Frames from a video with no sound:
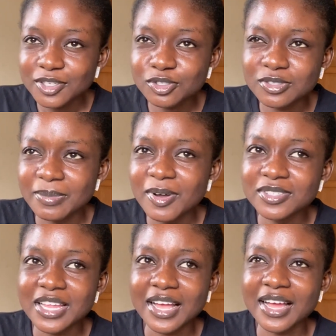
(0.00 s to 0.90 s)
the man
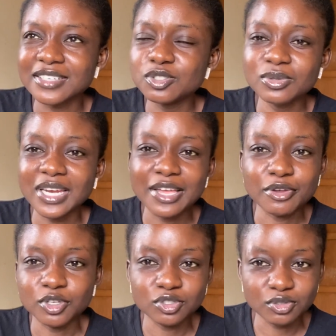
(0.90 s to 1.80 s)
was like, this one that you're
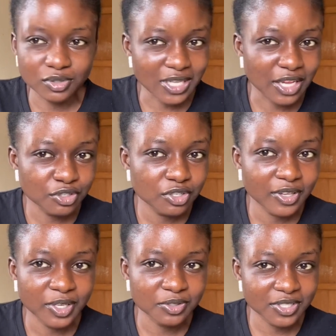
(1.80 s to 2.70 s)
in just, are you sure
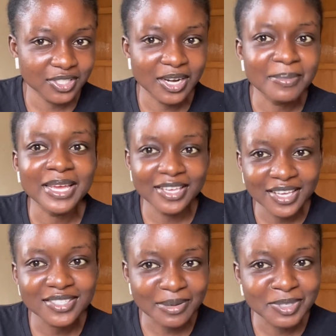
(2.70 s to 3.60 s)
you're interested? I'm like,
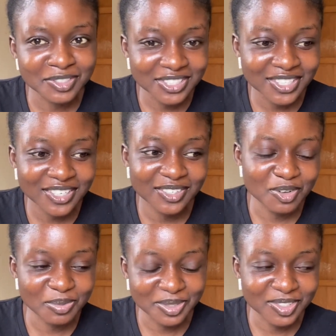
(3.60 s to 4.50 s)
yes, I'm interested in the
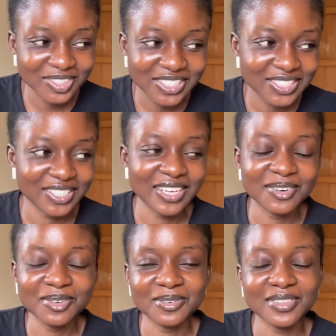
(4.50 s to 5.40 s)
opportunity and
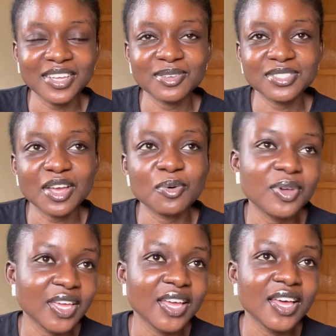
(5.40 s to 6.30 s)
all of that. He was like,
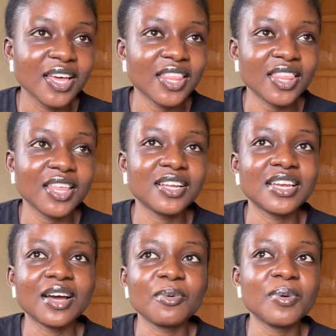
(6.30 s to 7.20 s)
okay,
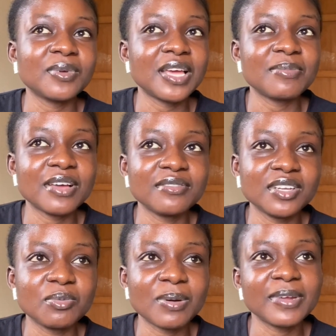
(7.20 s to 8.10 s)
now where will I be
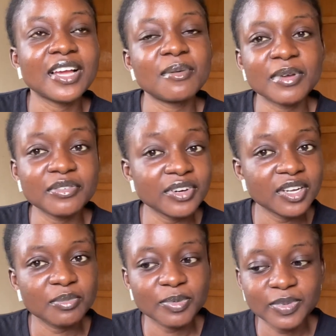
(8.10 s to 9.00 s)
available? I'm like, can my friend
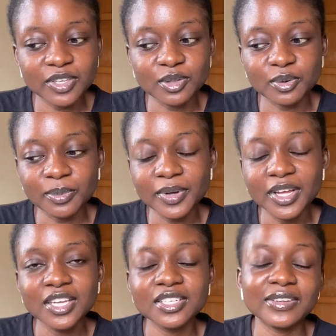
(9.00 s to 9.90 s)
help me pick it up?
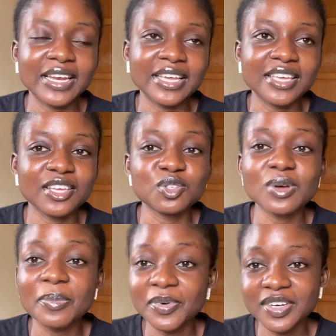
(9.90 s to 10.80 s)
They're like, yes. So
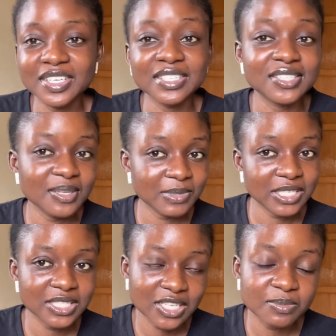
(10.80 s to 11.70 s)
apparently the same day
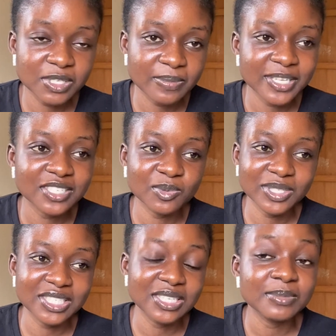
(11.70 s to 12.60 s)
they sent me the message was
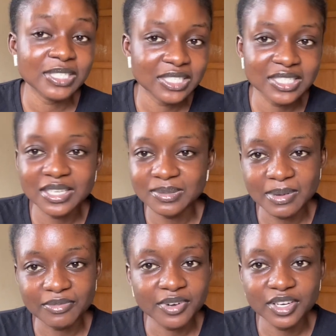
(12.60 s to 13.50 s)
the same day they sent my
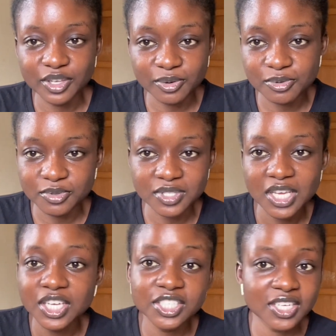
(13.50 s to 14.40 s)
friend Yinkos.
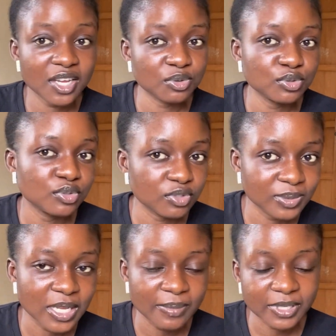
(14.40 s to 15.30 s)
She had also
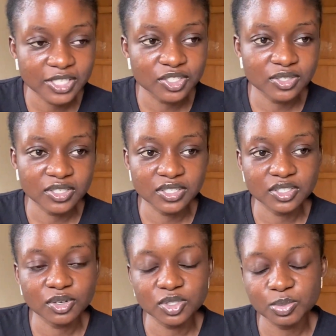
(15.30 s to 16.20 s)
dropped her application in the
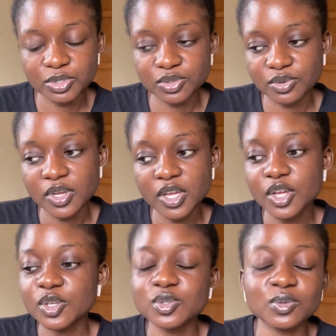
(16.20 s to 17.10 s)
hospital.
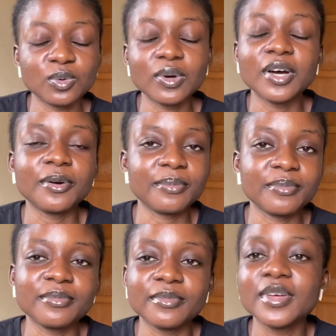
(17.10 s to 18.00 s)
So
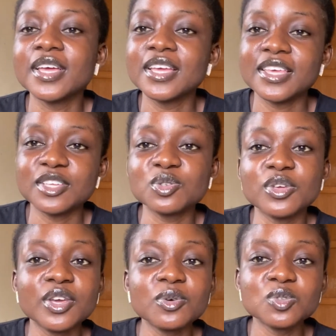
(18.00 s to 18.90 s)
so
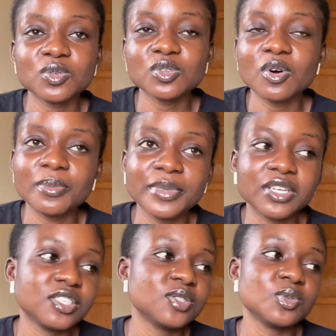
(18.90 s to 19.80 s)
Yinkos was
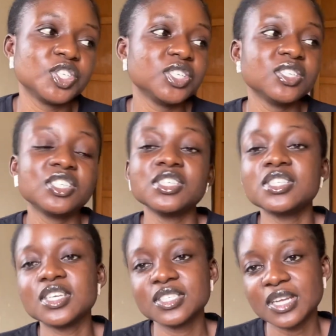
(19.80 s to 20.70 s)
coming. So she
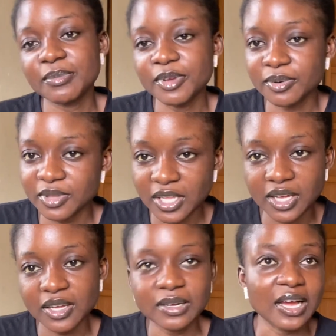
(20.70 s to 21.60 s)
stays in
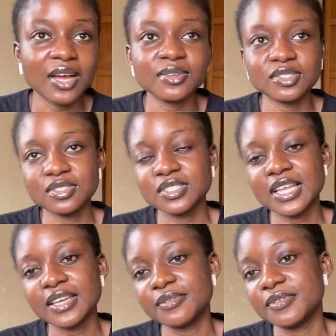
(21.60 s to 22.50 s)
Abeokuta. Her house is just
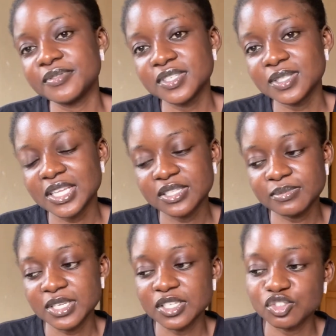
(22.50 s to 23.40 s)
like a 15-30
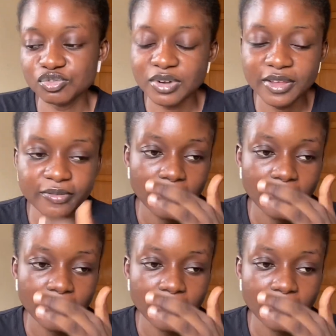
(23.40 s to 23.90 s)
minutes drive.